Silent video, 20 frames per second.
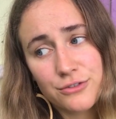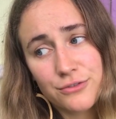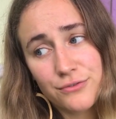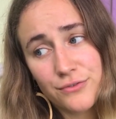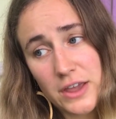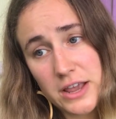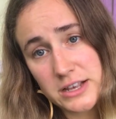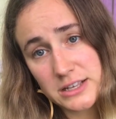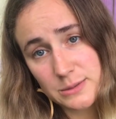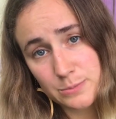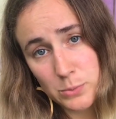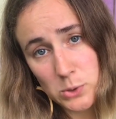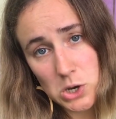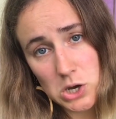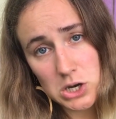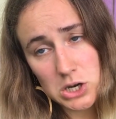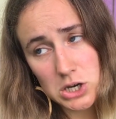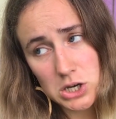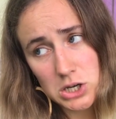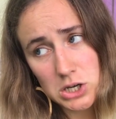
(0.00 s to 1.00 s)

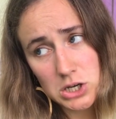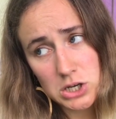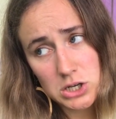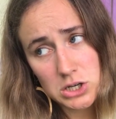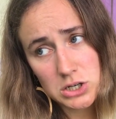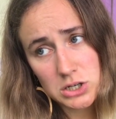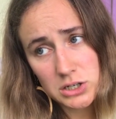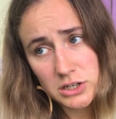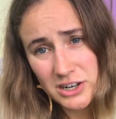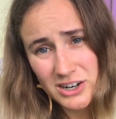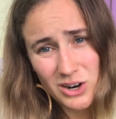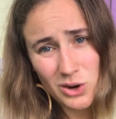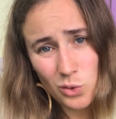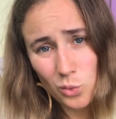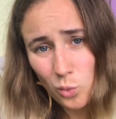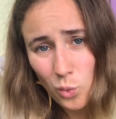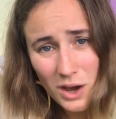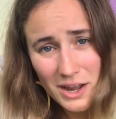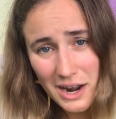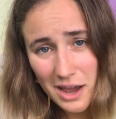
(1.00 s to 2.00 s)
Facebook, you know,
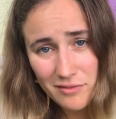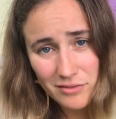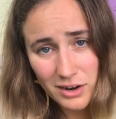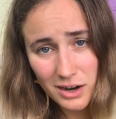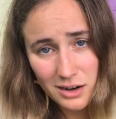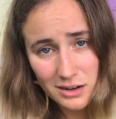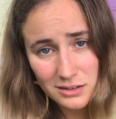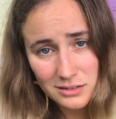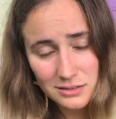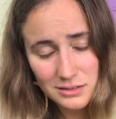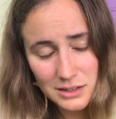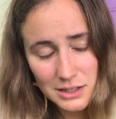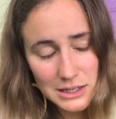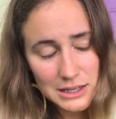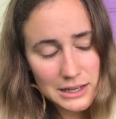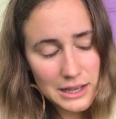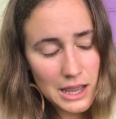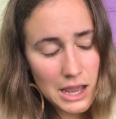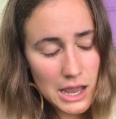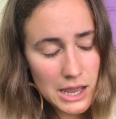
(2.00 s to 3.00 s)
whatever.
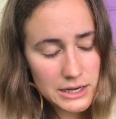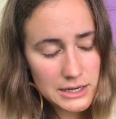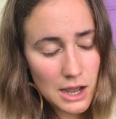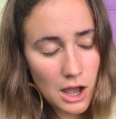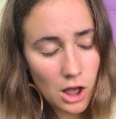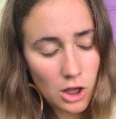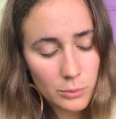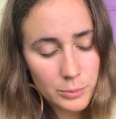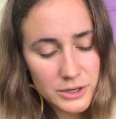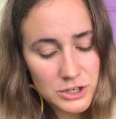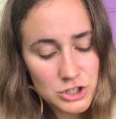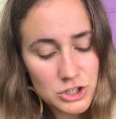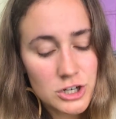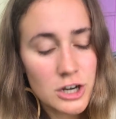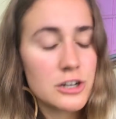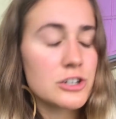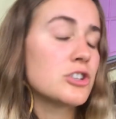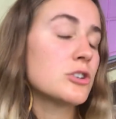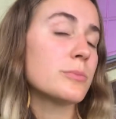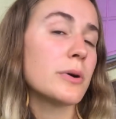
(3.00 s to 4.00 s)
And I'll be
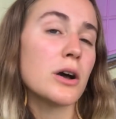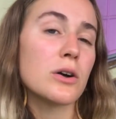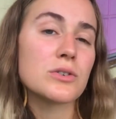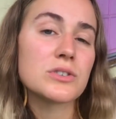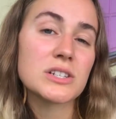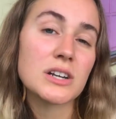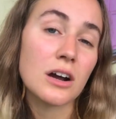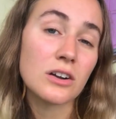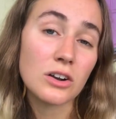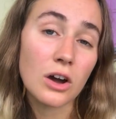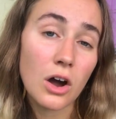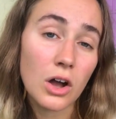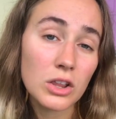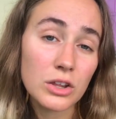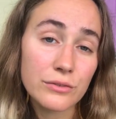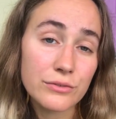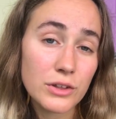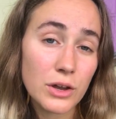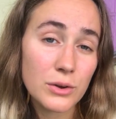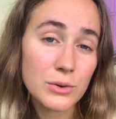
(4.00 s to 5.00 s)
sure to post on
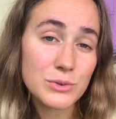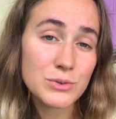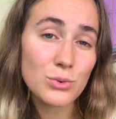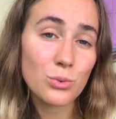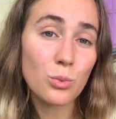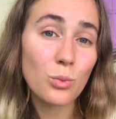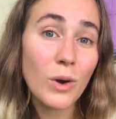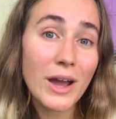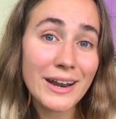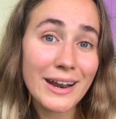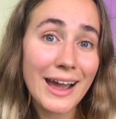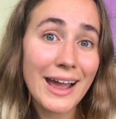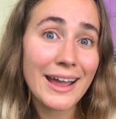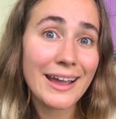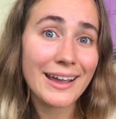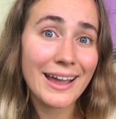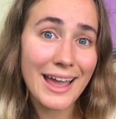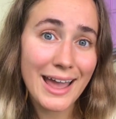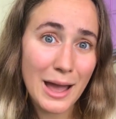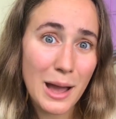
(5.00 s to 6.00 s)
all of those when
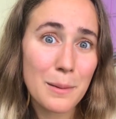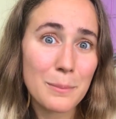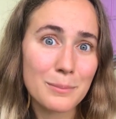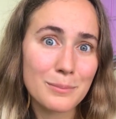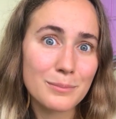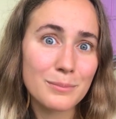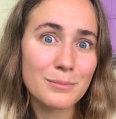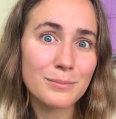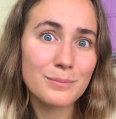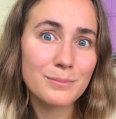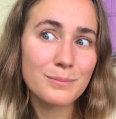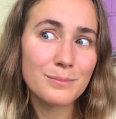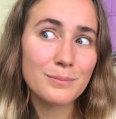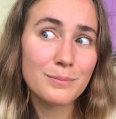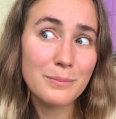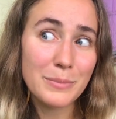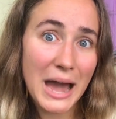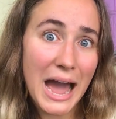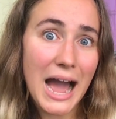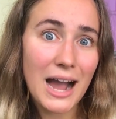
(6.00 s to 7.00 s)
I am
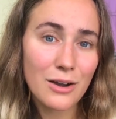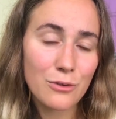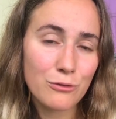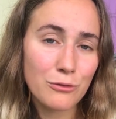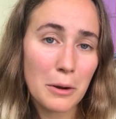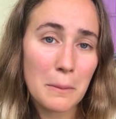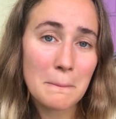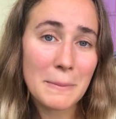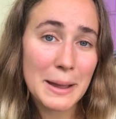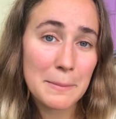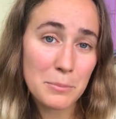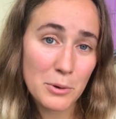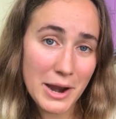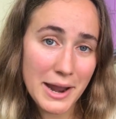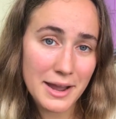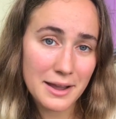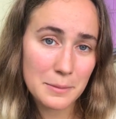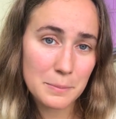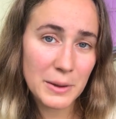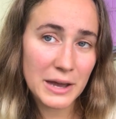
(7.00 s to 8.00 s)
back from my
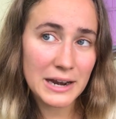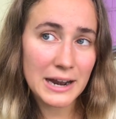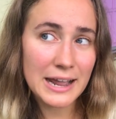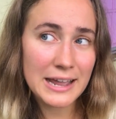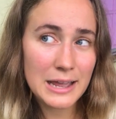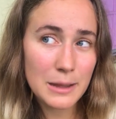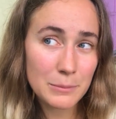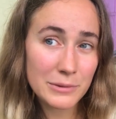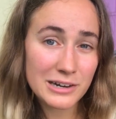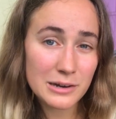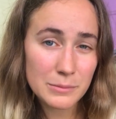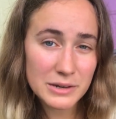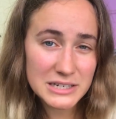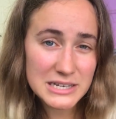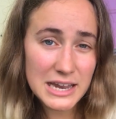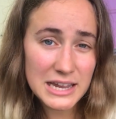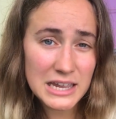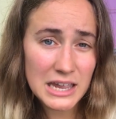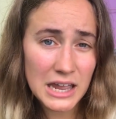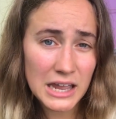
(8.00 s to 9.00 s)
break. But I am going to be
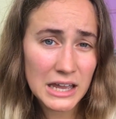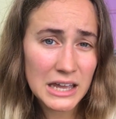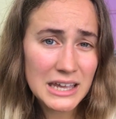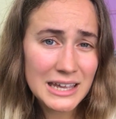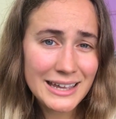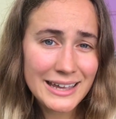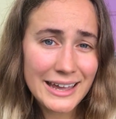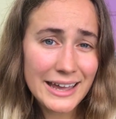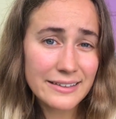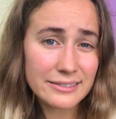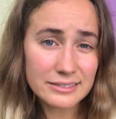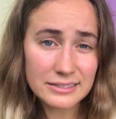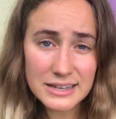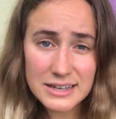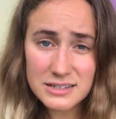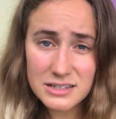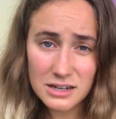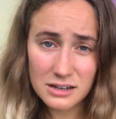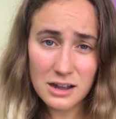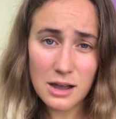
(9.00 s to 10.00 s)
taking at
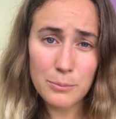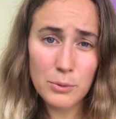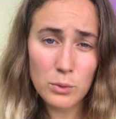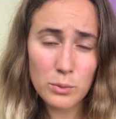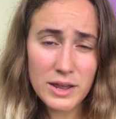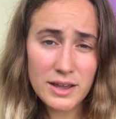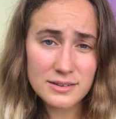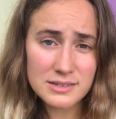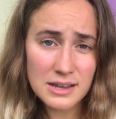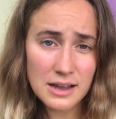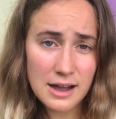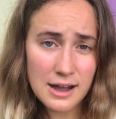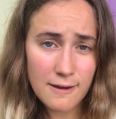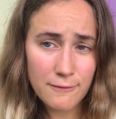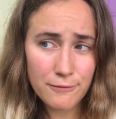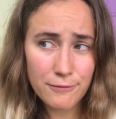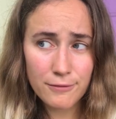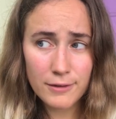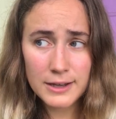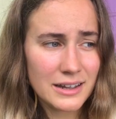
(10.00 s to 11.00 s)
least a couple weeks
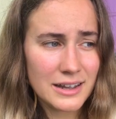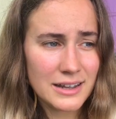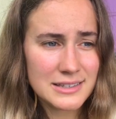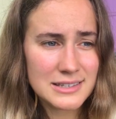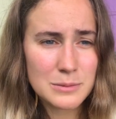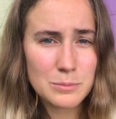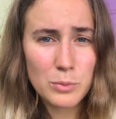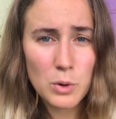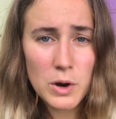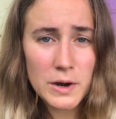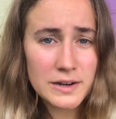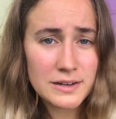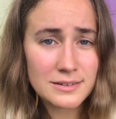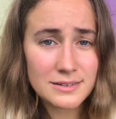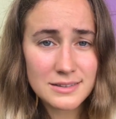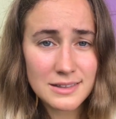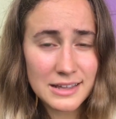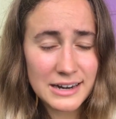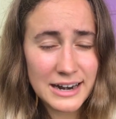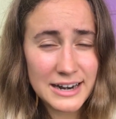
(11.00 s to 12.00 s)
off. It's
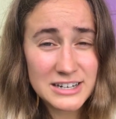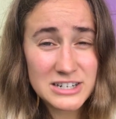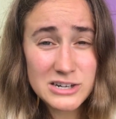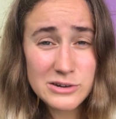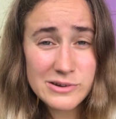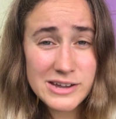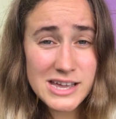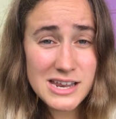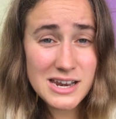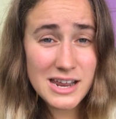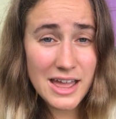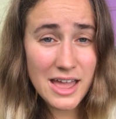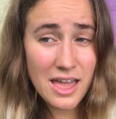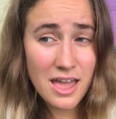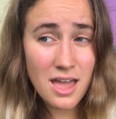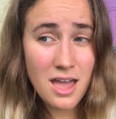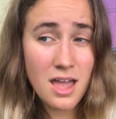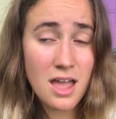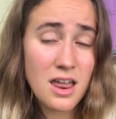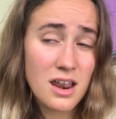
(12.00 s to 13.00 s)
important that I do it,
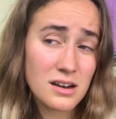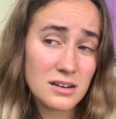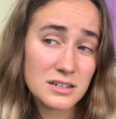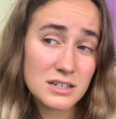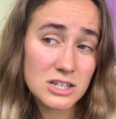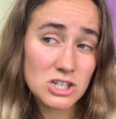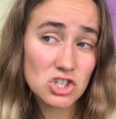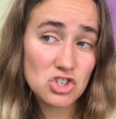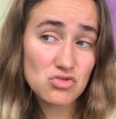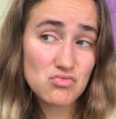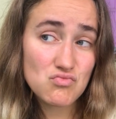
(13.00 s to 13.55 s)
and